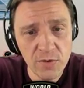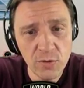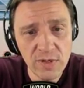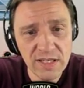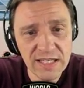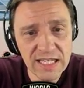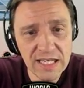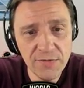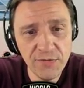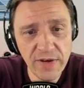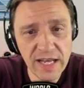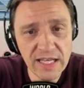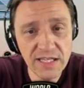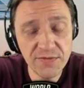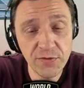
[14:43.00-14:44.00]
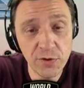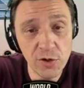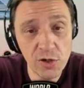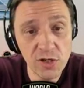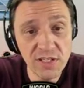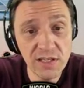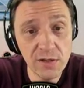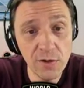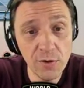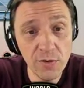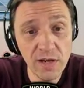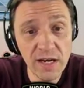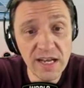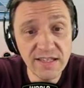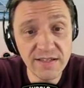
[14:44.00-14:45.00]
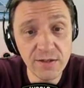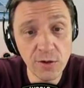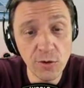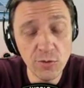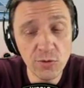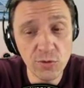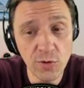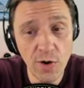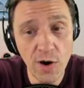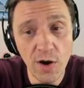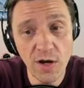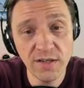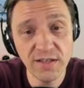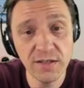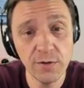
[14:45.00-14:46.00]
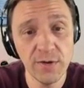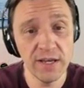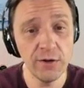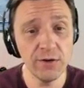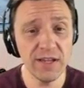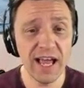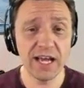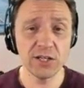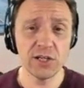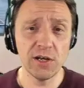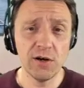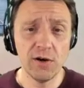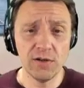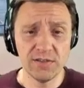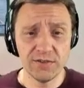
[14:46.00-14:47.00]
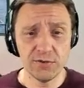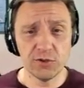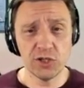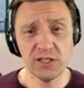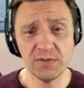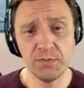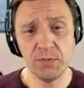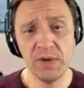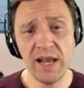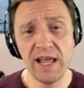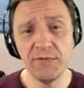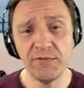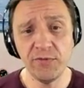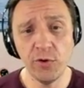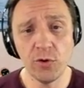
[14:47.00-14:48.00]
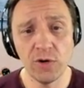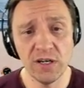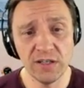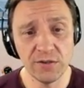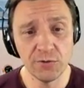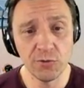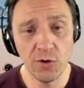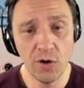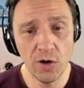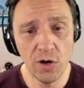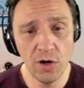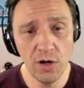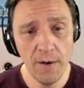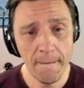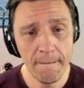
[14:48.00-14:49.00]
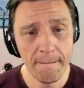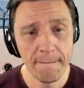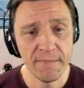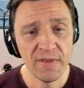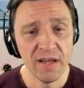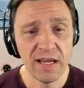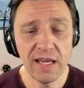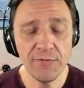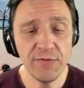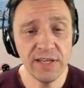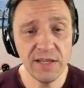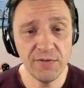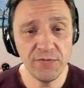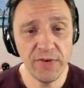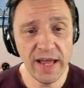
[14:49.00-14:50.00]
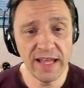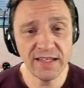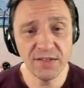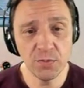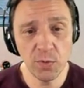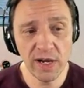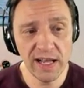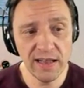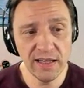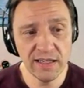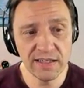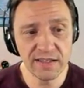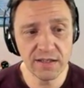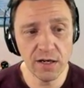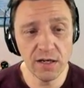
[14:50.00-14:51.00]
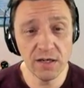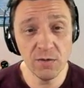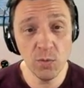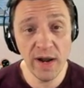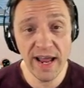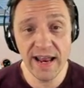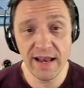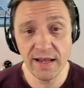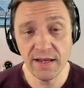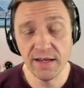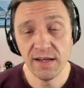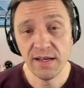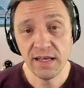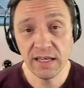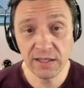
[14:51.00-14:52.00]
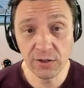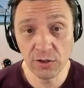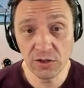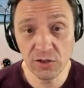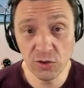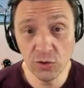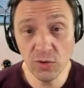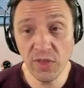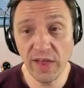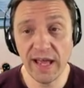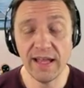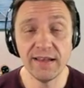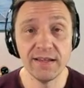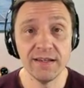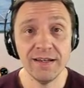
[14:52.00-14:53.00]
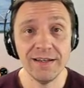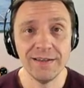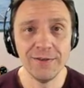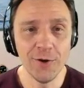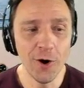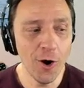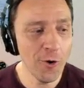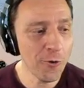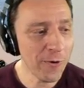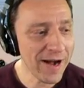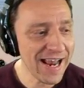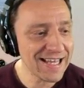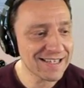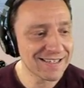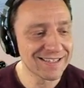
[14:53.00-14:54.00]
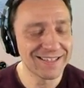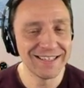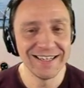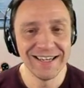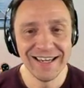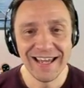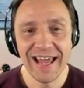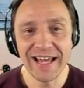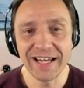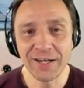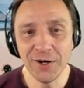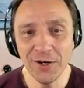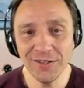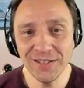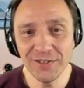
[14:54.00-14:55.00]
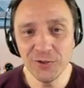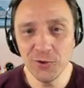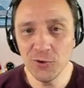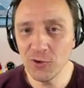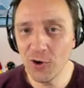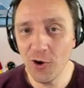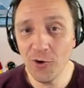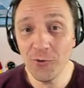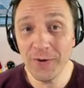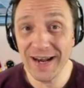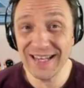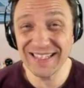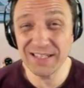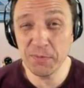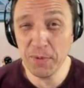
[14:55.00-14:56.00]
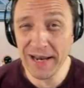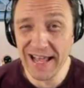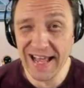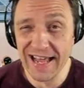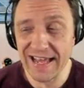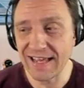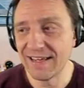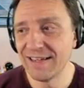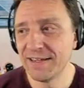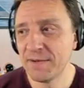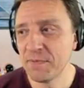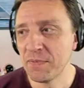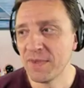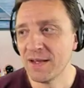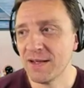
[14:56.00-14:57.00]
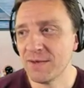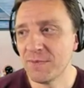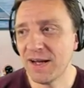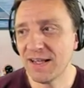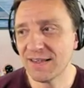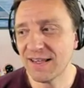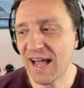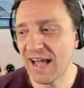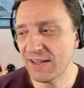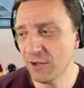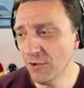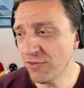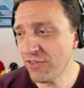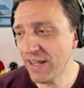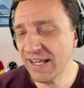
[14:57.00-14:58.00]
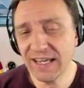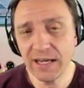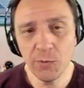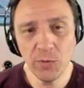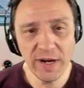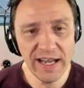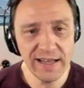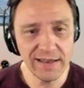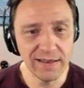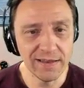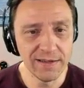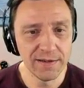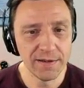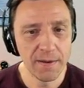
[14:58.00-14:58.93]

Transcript: Doing defense first. You know, there is no draw, so he could actually also just play for a draw. If he defends well, he's gonna win. He could do that. No risk. He could do no risk play. But I don't think he will.